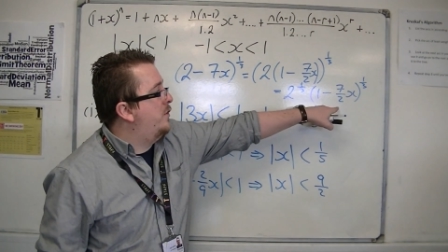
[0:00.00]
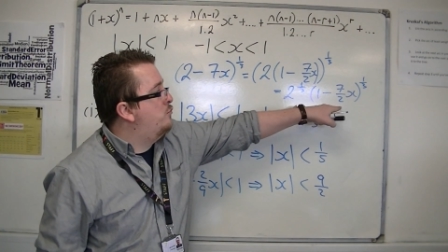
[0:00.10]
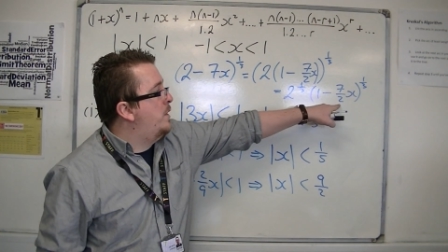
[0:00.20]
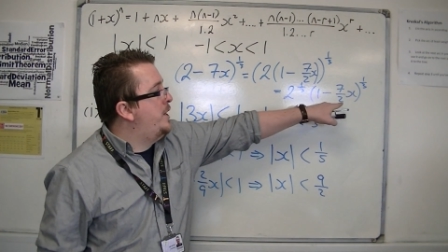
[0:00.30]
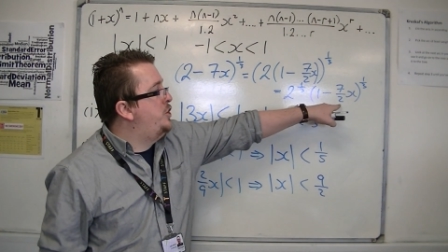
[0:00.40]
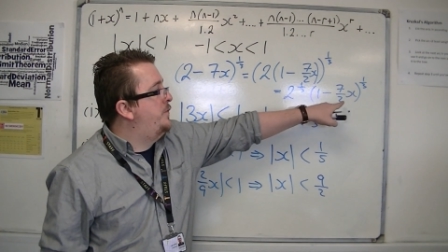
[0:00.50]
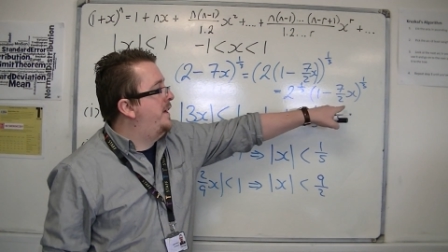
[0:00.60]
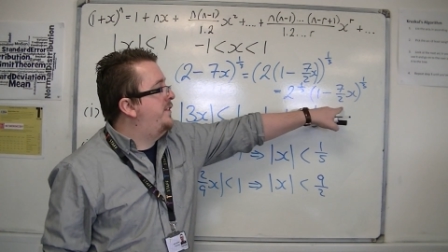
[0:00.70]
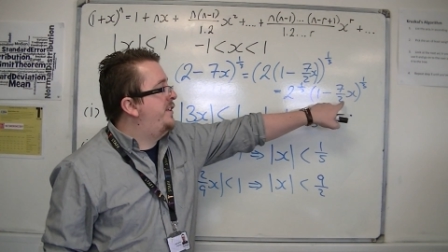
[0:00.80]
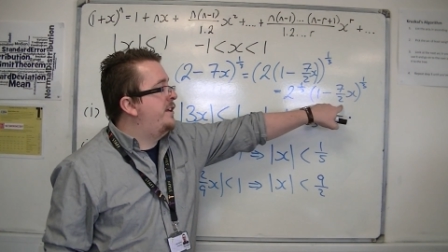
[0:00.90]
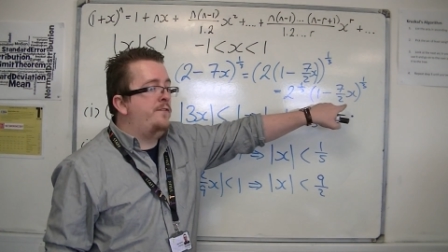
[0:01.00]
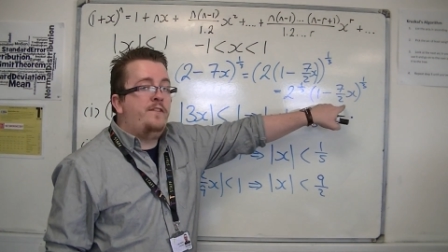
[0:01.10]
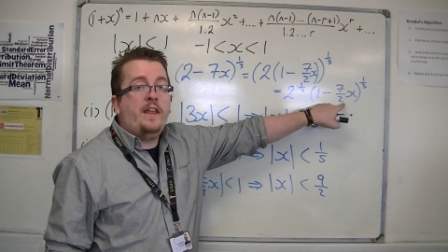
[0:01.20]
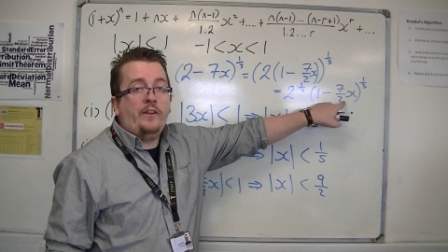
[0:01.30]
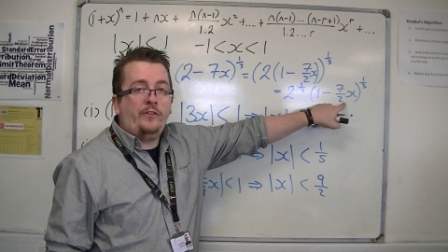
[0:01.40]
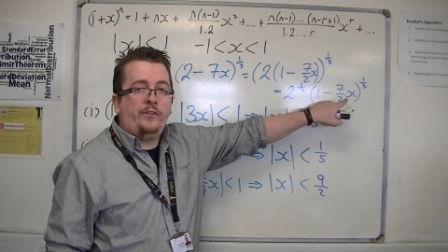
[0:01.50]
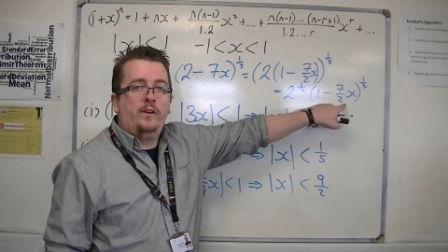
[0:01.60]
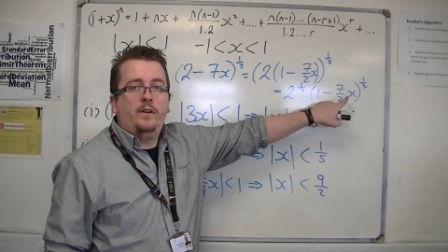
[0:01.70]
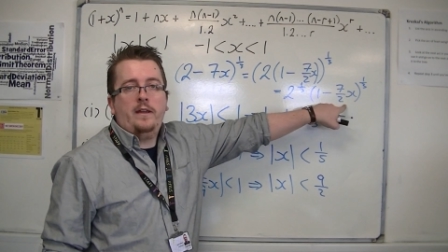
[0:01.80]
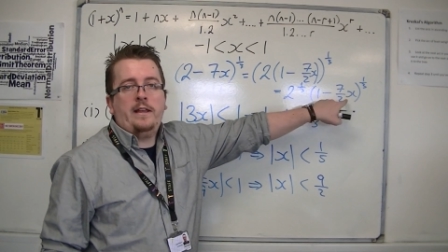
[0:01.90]
the rangeability of this
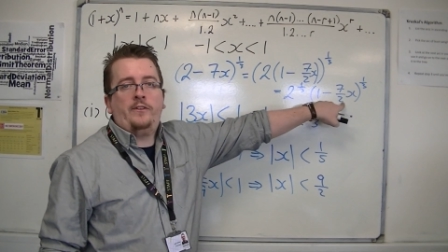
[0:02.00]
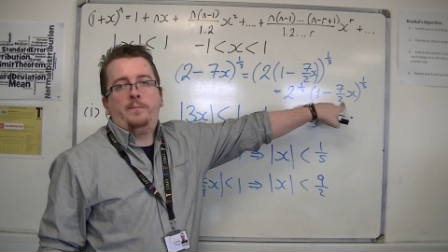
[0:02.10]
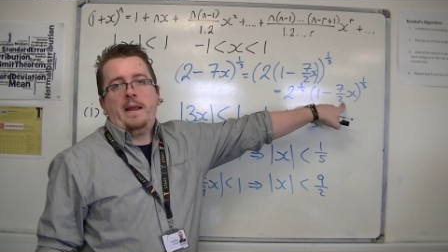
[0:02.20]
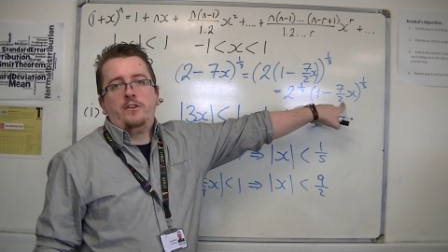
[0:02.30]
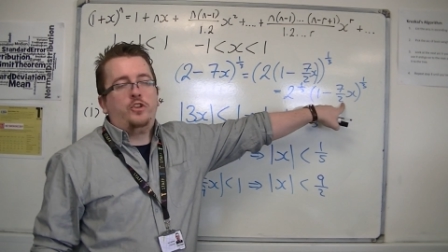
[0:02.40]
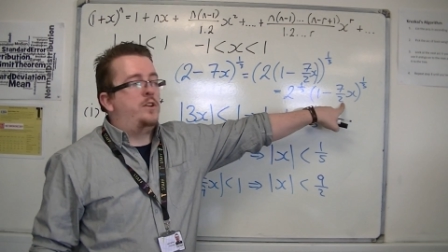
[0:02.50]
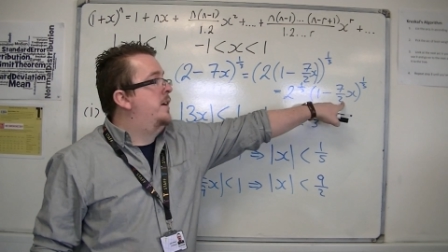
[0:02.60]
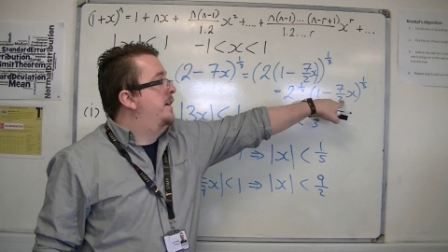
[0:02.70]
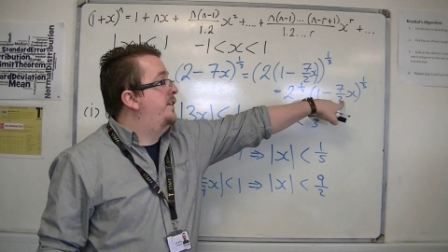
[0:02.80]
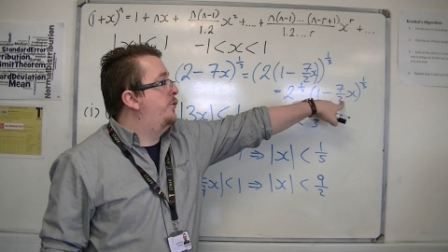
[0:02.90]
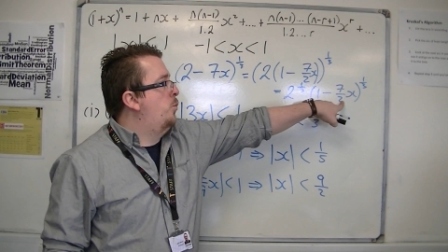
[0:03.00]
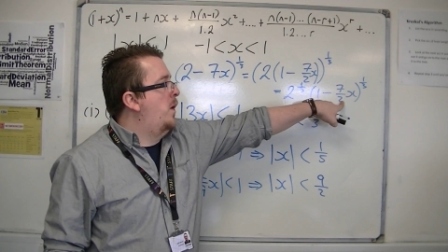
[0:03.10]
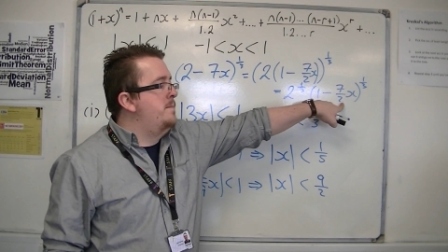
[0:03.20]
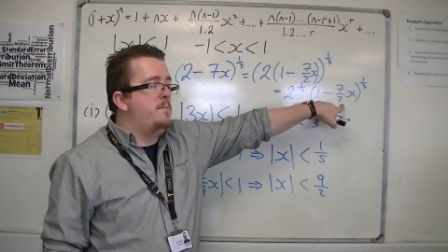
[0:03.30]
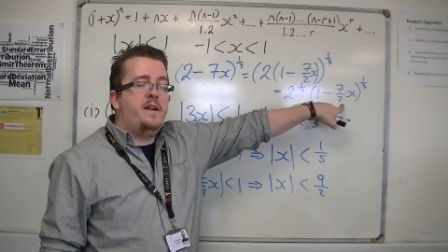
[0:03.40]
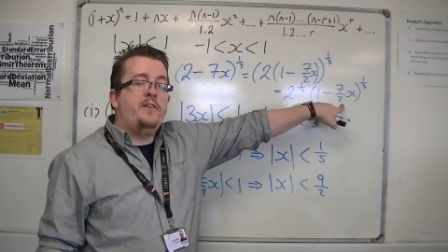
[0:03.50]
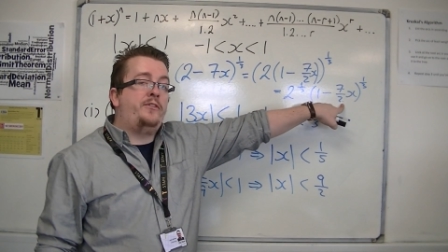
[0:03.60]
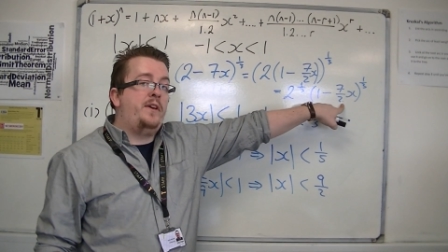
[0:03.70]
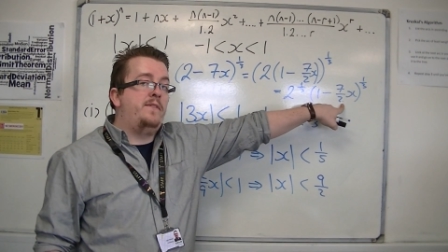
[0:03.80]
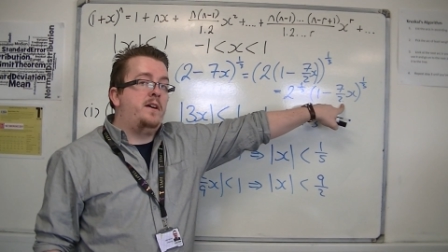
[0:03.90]
expansion. This 1 minus
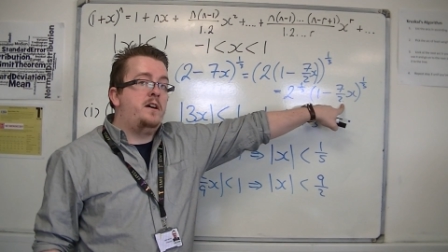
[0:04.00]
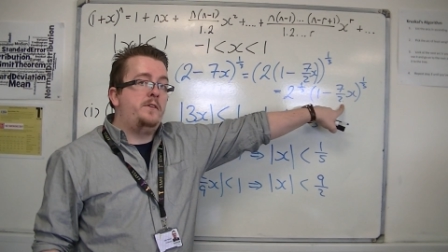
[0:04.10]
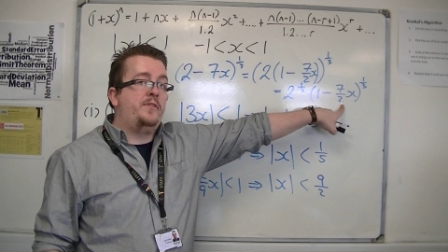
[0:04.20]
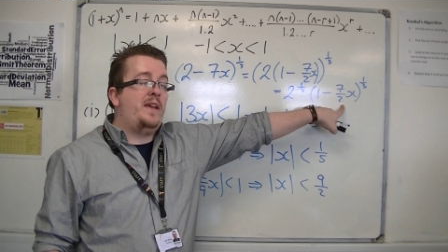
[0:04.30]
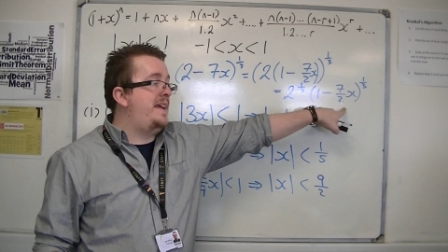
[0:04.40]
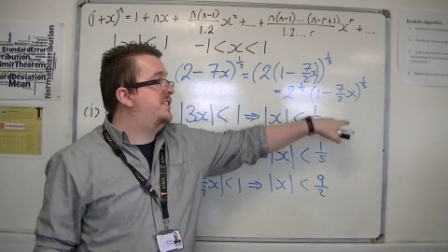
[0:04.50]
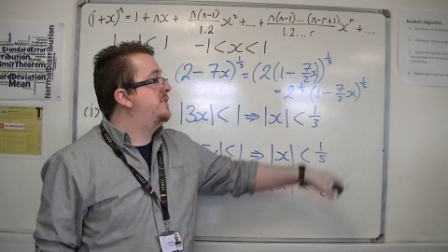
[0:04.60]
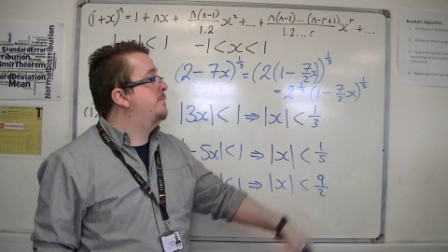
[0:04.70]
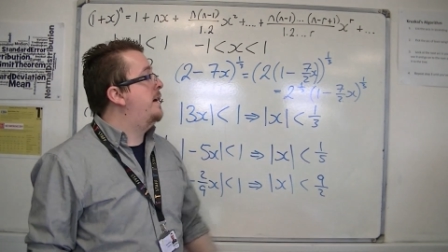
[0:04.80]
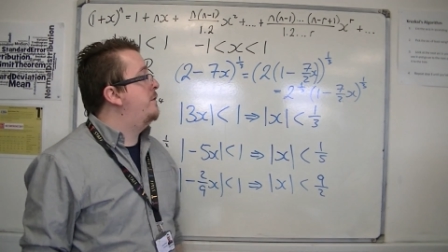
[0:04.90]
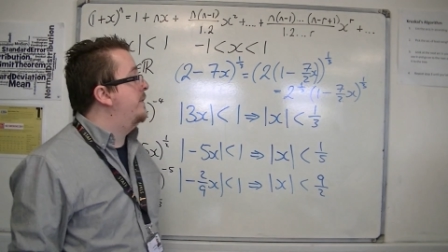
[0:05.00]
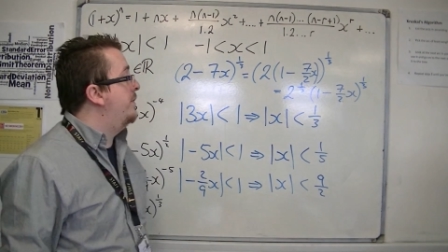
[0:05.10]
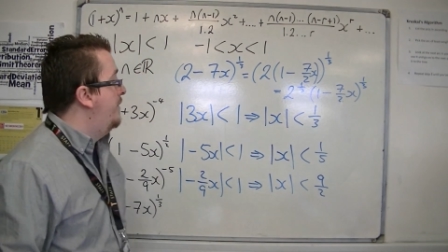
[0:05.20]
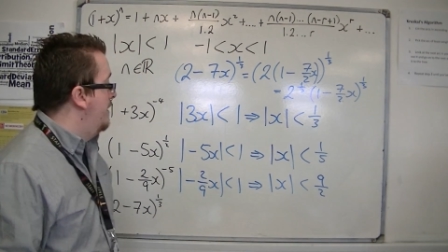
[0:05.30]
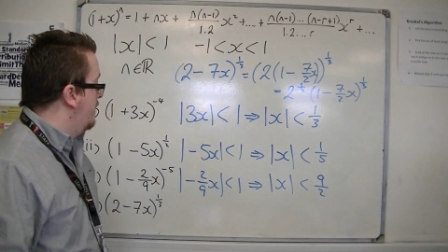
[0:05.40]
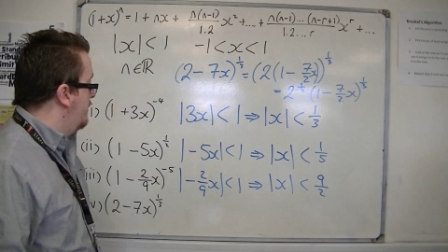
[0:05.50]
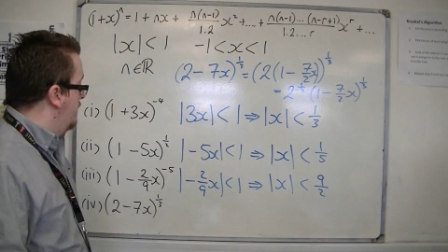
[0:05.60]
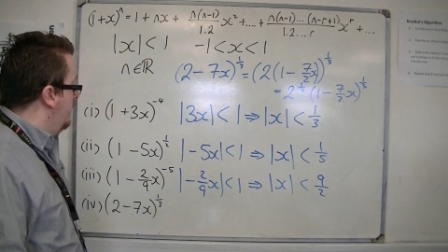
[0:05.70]
7 halves x to the power of a third.